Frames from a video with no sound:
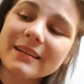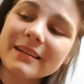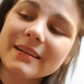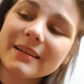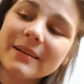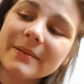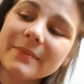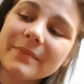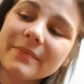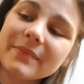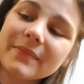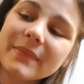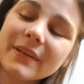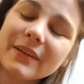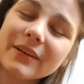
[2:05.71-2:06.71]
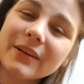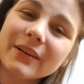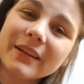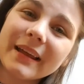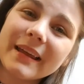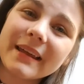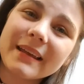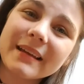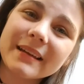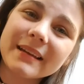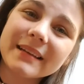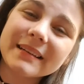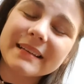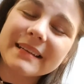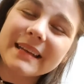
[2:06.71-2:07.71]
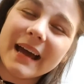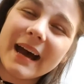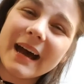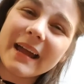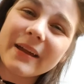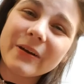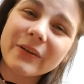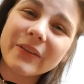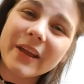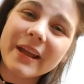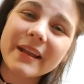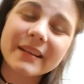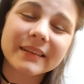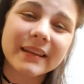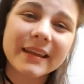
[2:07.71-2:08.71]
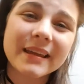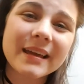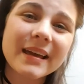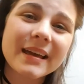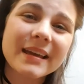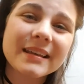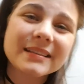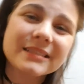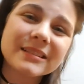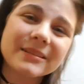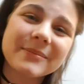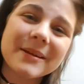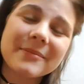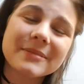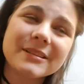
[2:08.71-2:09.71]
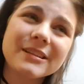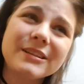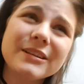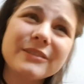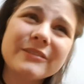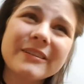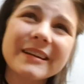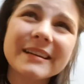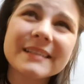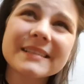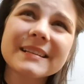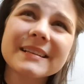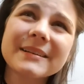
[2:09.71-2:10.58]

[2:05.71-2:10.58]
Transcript: um, not like die all day and like still be able to do things.